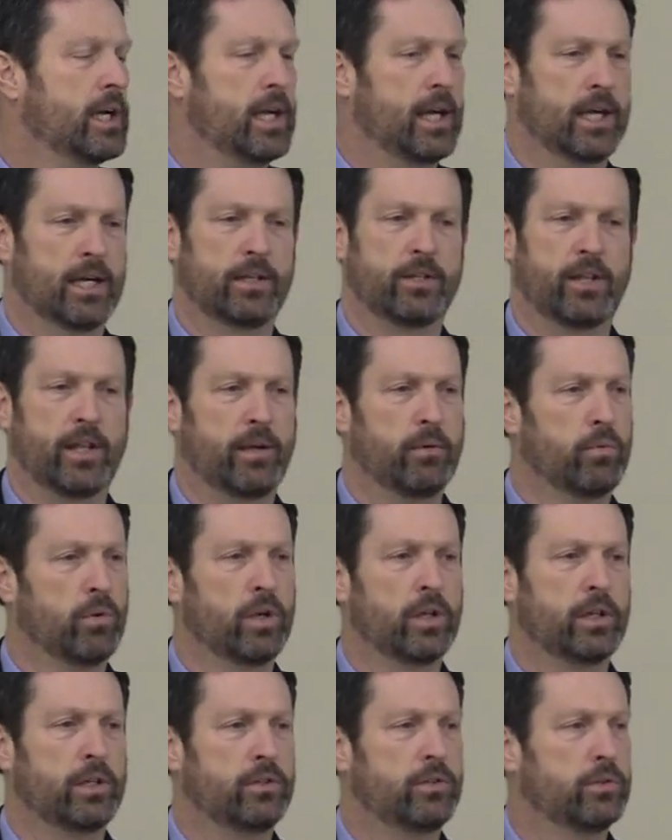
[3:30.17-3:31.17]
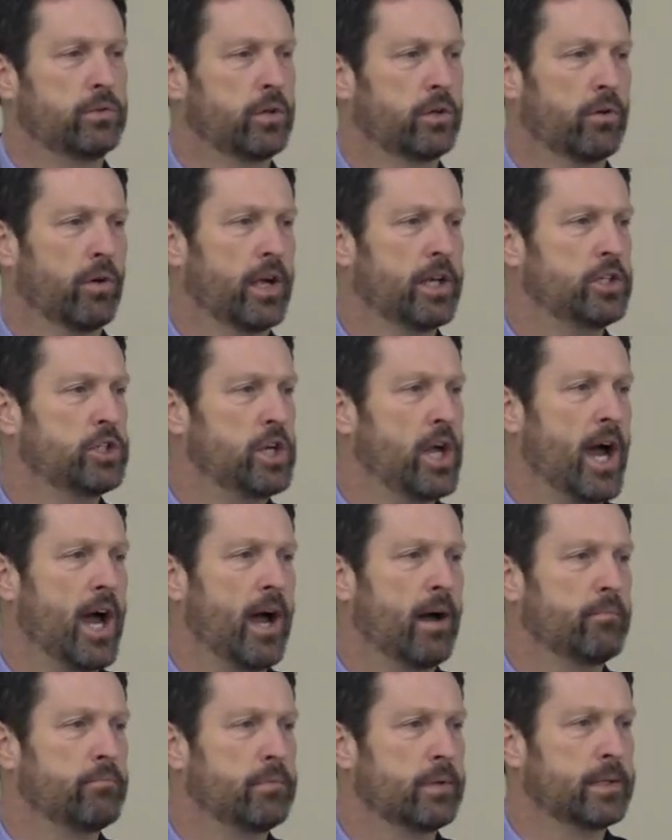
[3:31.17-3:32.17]
And they really do a great
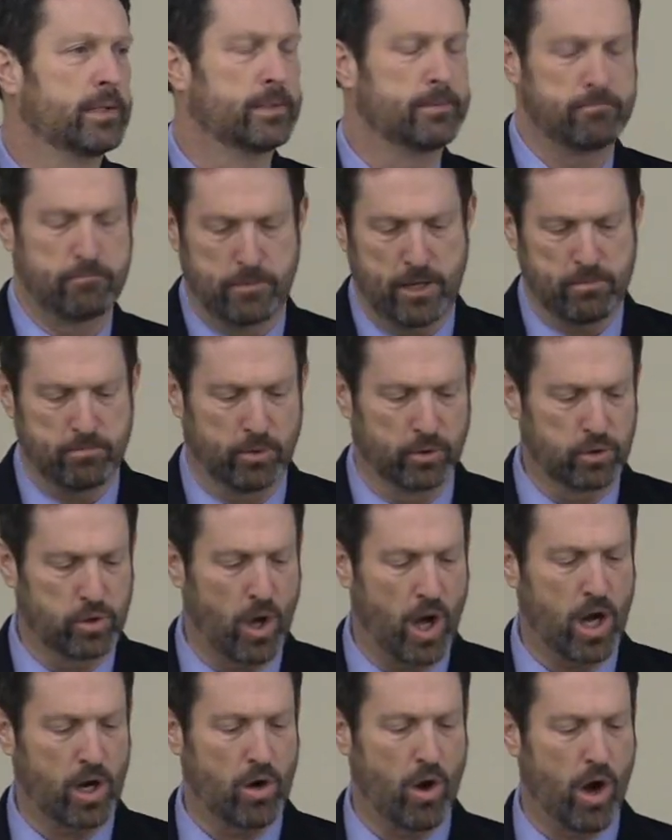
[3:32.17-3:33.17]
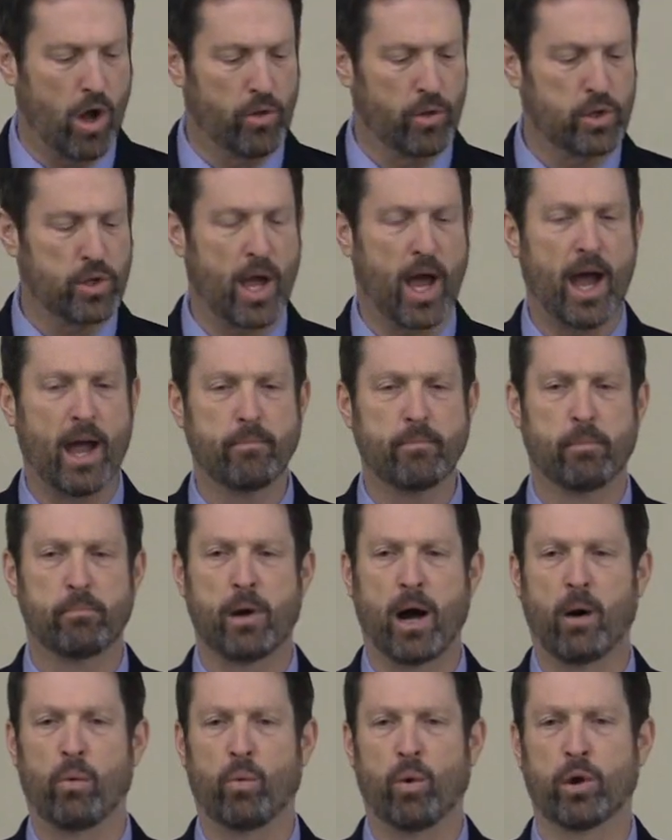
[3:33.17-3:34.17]
job. People talk all the time
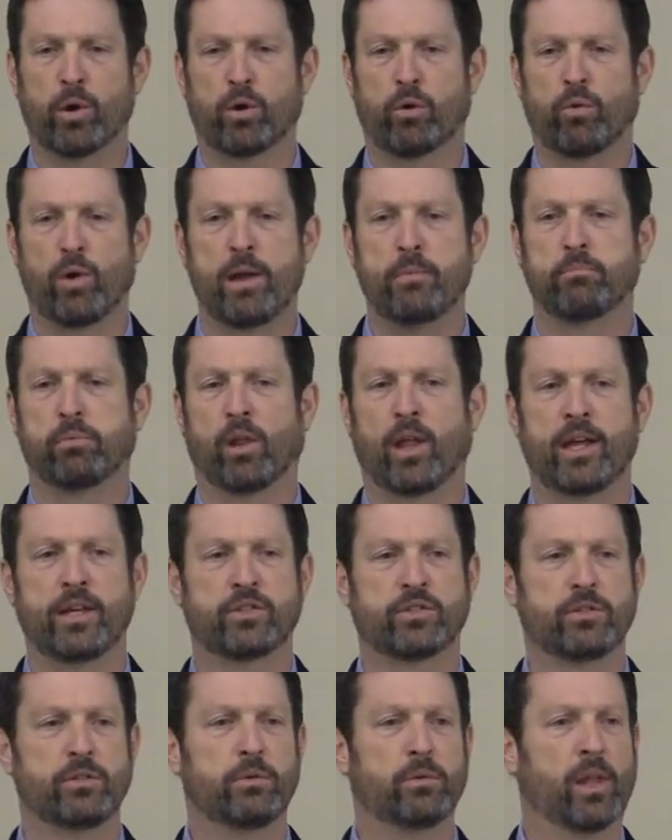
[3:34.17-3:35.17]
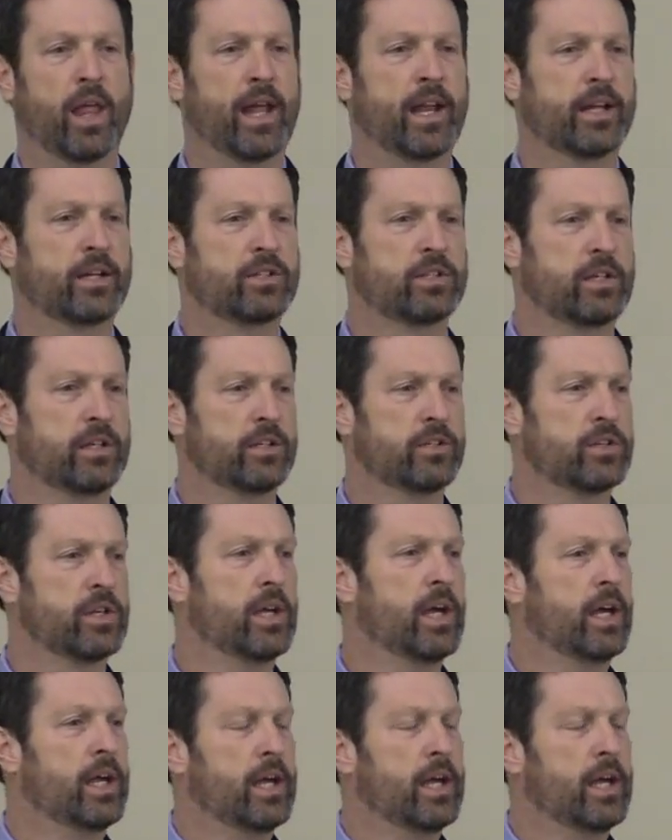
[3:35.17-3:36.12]
about what a great place New Lenox is.